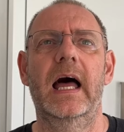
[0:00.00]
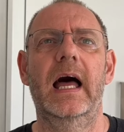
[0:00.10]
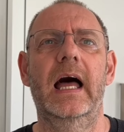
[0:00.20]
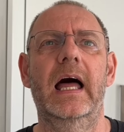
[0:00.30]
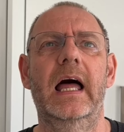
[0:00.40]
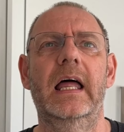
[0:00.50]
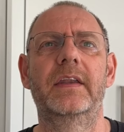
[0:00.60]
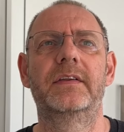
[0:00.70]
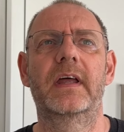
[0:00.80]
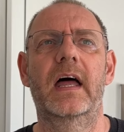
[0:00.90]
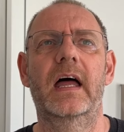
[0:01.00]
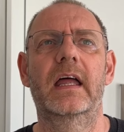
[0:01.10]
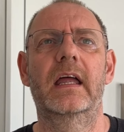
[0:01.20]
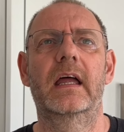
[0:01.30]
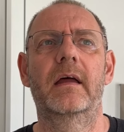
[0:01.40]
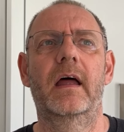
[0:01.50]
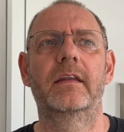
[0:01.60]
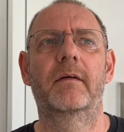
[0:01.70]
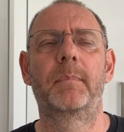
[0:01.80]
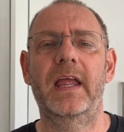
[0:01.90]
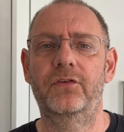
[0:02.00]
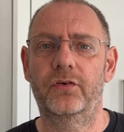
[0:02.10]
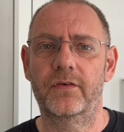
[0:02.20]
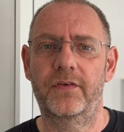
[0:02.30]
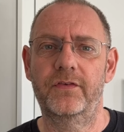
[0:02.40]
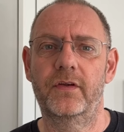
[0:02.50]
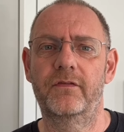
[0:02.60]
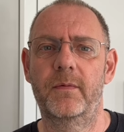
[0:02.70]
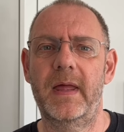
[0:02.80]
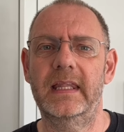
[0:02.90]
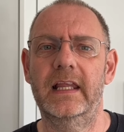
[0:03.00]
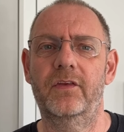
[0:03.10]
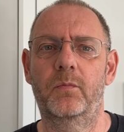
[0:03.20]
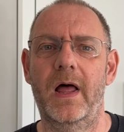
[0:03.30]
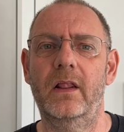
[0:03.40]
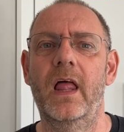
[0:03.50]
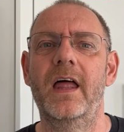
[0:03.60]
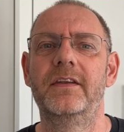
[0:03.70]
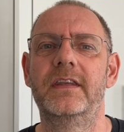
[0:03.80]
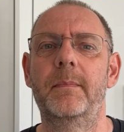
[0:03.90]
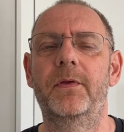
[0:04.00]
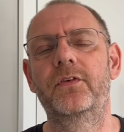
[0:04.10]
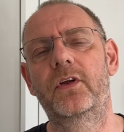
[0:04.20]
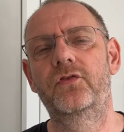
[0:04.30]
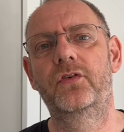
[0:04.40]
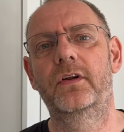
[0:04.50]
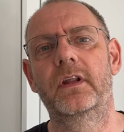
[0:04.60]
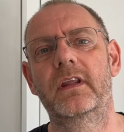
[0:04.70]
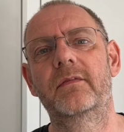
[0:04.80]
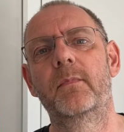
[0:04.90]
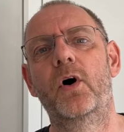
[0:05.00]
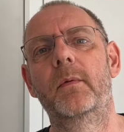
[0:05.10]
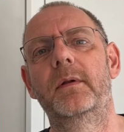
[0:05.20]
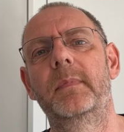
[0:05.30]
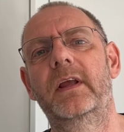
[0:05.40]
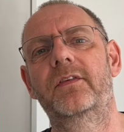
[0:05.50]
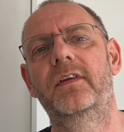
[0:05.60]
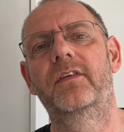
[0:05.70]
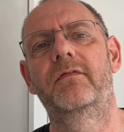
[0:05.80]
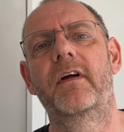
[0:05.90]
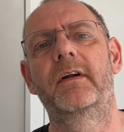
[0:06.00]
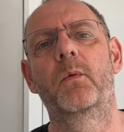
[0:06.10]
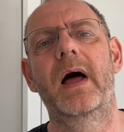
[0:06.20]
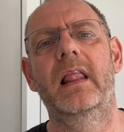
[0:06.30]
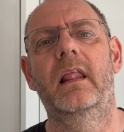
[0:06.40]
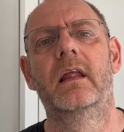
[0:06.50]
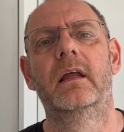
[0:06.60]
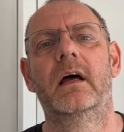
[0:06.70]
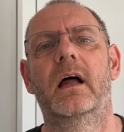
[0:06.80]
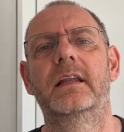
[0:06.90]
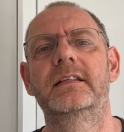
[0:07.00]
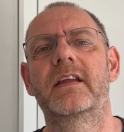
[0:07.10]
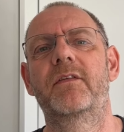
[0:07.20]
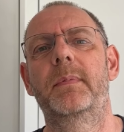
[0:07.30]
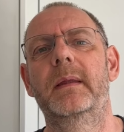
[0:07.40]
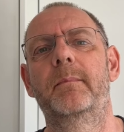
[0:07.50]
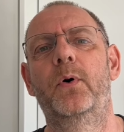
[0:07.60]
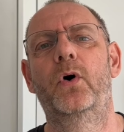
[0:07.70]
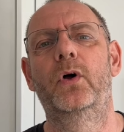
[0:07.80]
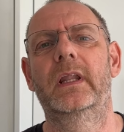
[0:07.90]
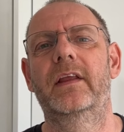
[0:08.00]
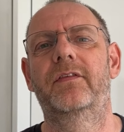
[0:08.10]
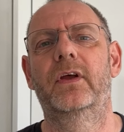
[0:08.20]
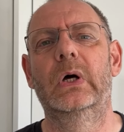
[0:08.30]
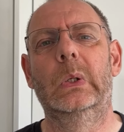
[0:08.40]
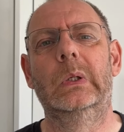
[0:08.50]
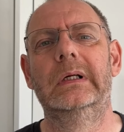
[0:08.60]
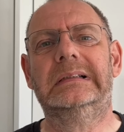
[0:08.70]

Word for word: yeah. And pet uh, insurance? And the pet insurance is done for Bentley as well. Yeah. Nipper's not insured at this moment because he's very well and he's never been poorly, so...